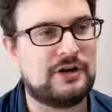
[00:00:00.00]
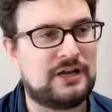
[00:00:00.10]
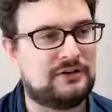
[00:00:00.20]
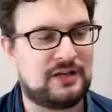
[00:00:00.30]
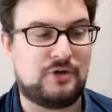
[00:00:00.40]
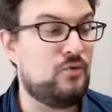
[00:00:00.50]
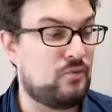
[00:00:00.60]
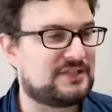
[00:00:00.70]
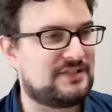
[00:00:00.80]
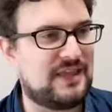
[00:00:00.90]
you're like, ooh,
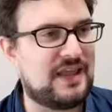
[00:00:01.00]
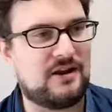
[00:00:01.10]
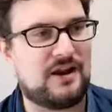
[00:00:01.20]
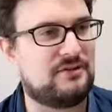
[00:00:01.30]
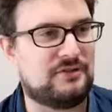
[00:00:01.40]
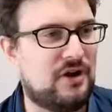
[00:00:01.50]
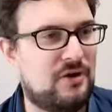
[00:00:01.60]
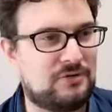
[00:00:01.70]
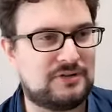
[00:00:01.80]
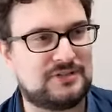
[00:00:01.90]
what's in there? I don't
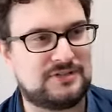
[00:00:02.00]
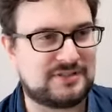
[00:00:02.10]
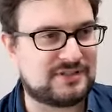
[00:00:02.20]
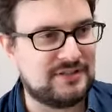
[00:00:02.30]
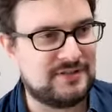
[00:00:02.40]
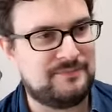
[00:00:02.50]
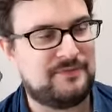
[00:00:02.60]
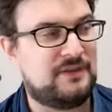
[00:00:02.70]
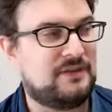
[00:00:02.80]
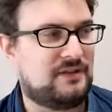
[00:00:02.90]
know, because
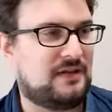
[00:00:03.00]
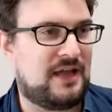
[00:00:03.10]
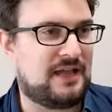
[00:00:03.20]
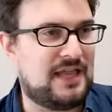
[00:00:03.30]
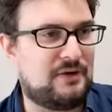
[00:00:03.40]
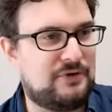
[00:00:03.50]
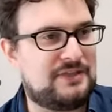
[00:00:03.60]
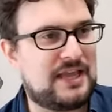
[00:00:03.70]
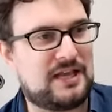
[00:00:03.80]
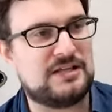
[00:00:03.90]
I can't read
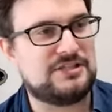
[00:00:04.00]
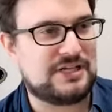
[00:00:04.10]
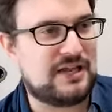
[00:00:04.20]
that kanji.